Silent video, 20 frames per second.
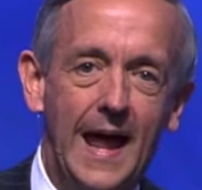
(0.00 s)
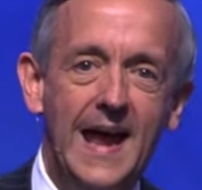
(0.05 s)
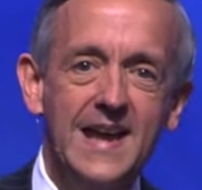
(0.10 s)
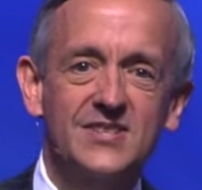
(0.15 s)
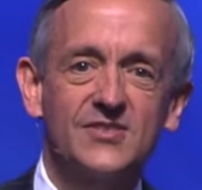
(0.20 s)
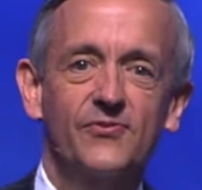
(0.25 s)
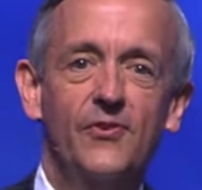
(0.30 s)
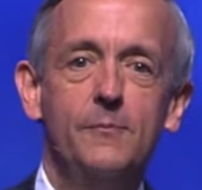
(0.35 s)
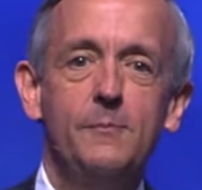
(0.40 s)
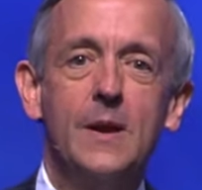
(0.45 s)

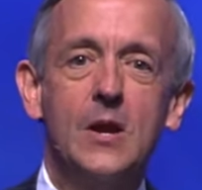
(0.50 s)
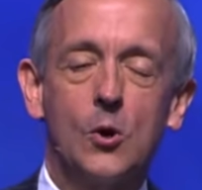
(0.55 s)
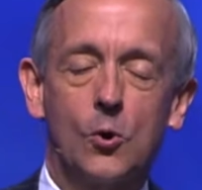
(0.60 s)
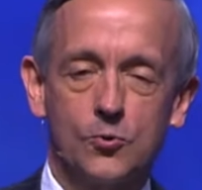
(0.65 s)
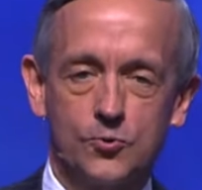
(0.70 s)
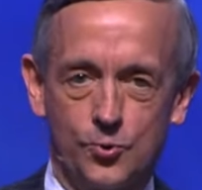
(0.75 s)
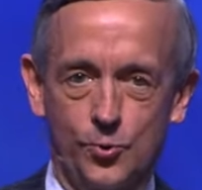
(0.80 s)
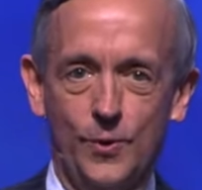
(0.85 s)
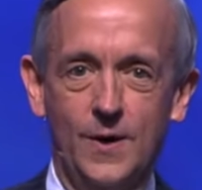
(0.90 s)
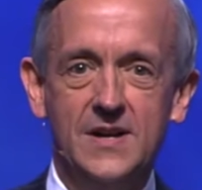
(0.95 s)
blasphemy
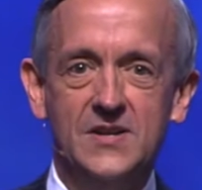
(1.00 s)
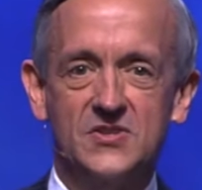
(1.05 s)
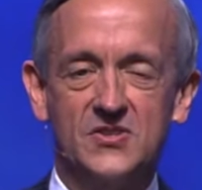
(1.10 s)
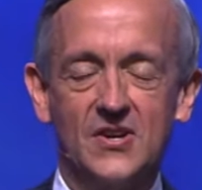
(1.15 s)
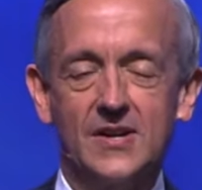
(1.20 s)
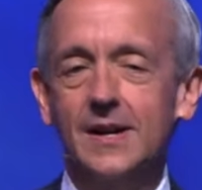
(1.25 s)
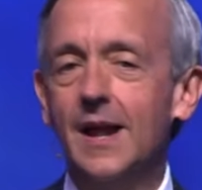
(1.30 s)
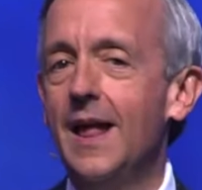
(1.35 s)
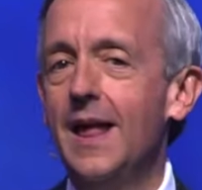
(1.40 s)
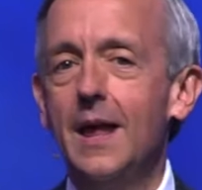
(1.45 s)
or
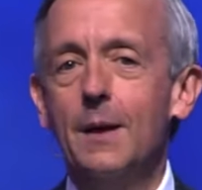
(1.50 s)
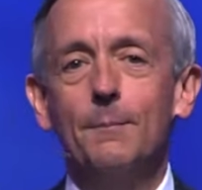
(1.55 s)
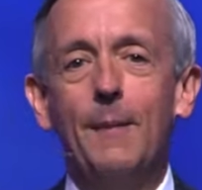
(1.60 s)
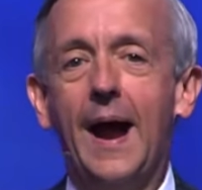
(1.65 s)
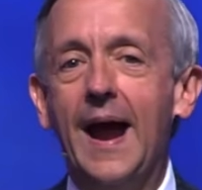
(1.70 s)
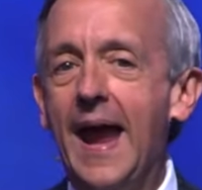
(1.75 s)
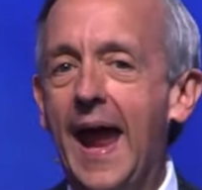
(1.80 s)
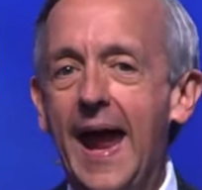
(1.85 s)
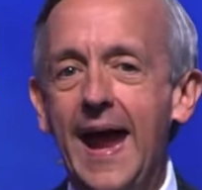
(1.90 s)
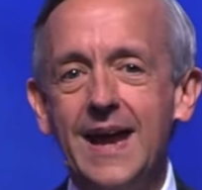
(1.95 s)
treason
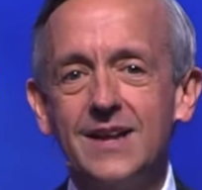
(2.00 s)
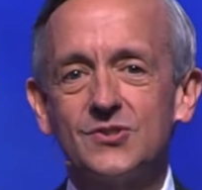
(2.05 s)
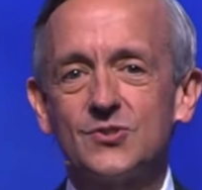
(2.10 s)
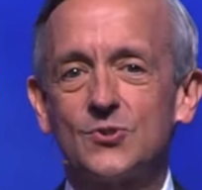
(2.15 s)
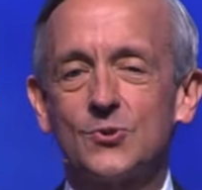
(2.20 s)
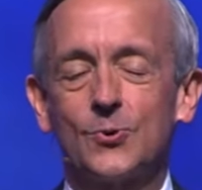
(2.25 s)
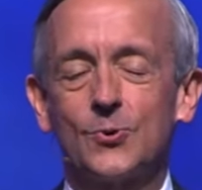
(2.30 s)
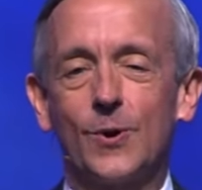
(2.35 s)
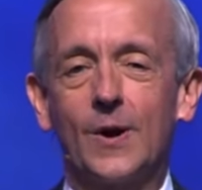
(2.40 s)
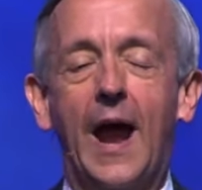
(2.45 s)
by
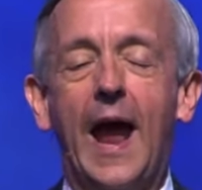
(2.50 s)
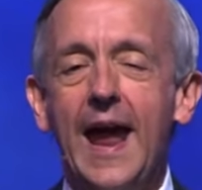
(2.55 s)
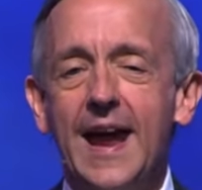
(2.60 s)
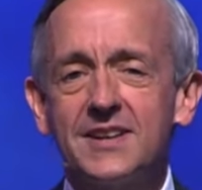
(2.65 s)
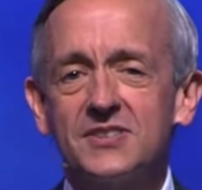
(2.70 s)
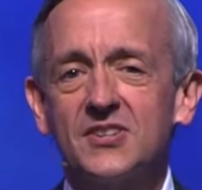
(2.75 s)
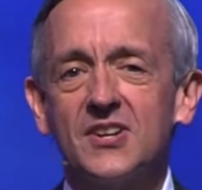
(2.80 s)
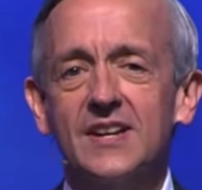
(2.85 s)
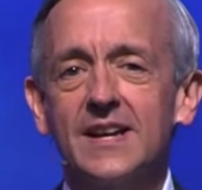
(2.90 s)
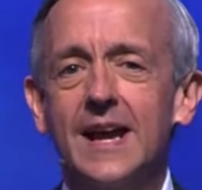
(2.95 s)
answer
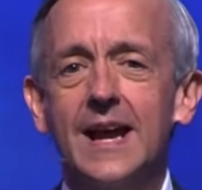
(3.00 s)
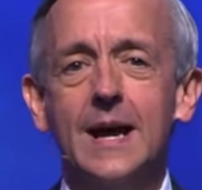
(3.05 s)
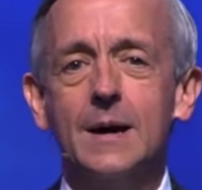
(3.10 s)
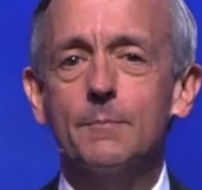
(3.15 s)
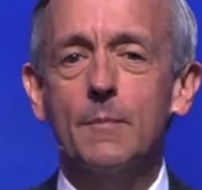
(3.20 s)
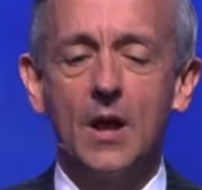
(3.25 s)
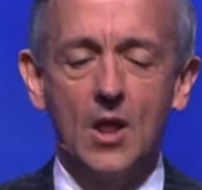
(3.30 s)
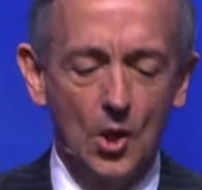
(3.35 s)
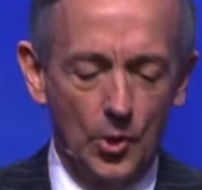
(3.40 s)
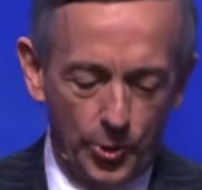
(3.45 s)
asking
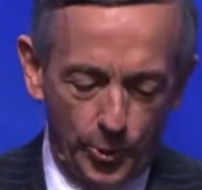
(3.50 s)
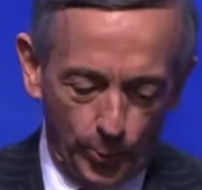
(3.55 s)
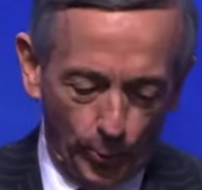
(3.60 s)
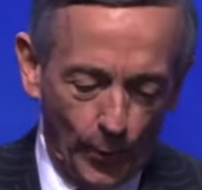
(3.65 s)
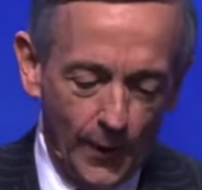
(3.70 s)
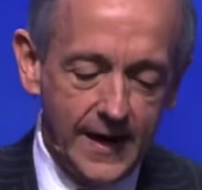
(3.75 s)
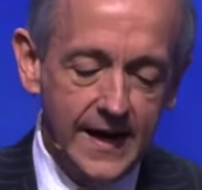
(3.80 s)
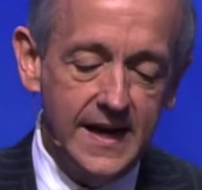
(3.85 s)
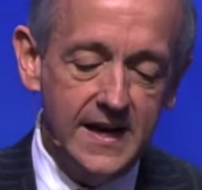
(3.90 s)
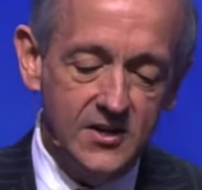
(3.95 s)
him
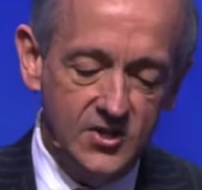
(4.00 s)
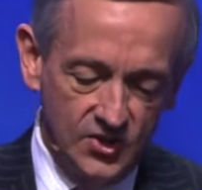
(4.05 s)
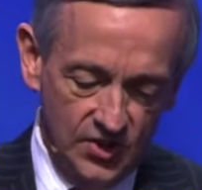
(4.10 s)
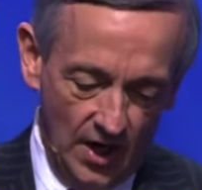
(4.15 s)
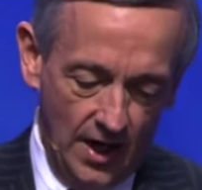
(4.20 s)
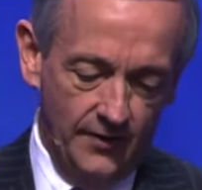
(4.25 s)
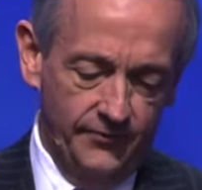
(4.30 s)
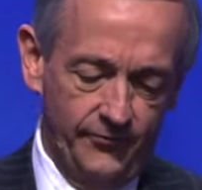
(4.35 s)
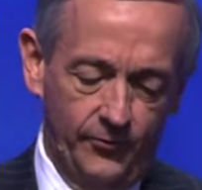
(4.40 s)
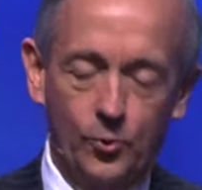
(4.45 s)
three
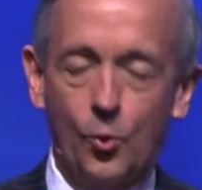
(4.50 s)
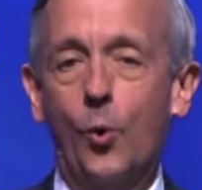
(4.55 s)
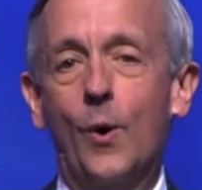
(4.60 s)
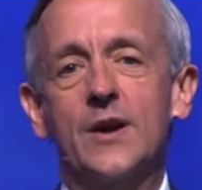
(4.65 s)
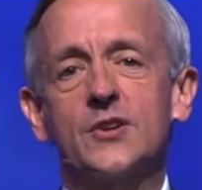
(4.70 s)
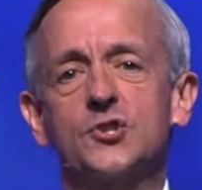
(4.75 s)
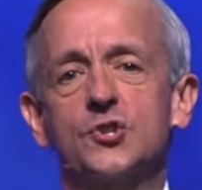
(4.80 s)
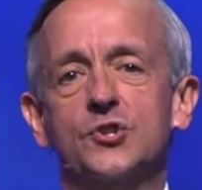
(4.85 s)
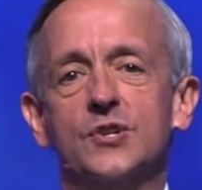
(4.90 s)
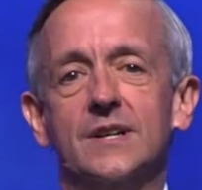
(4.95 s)
tough
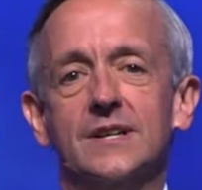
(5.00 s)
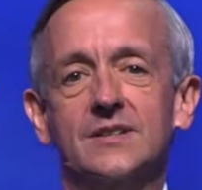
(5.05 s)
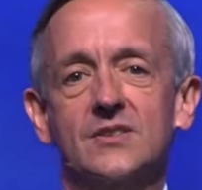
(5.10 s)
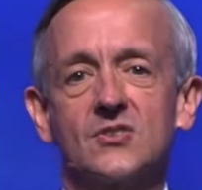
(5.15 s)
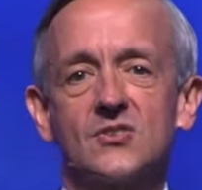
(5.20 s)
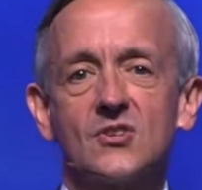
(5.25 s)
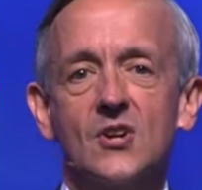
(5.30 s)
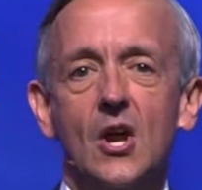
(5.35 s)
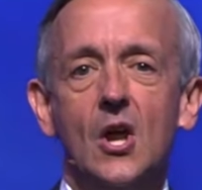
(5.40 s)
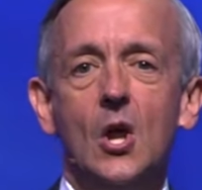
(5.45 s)

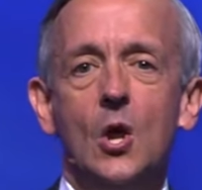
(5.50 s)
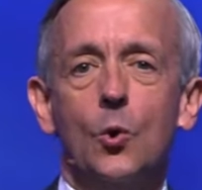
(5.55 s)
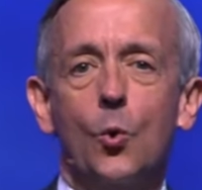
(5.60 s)
questions.